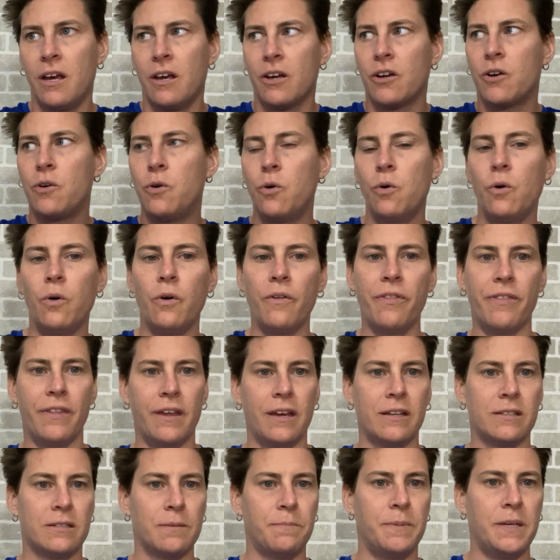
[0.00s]
cool
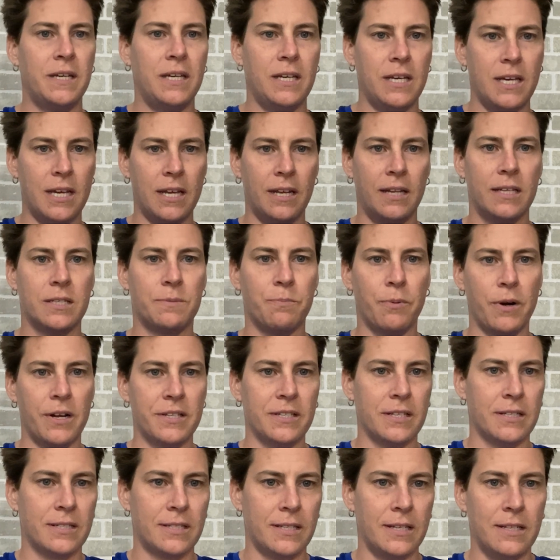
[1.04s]
thing to be in his
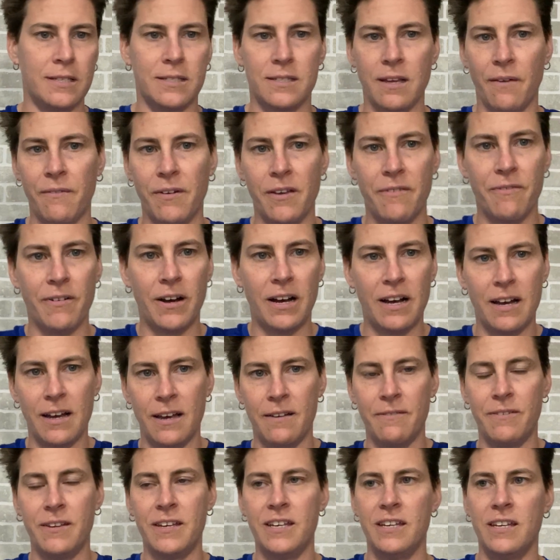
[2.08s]
presence. He's
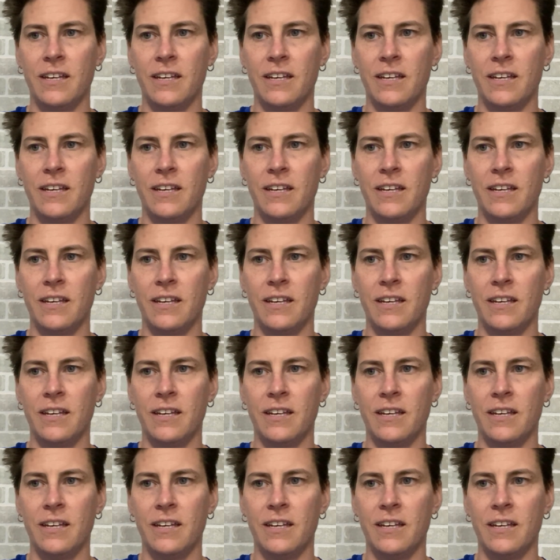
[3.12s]
75.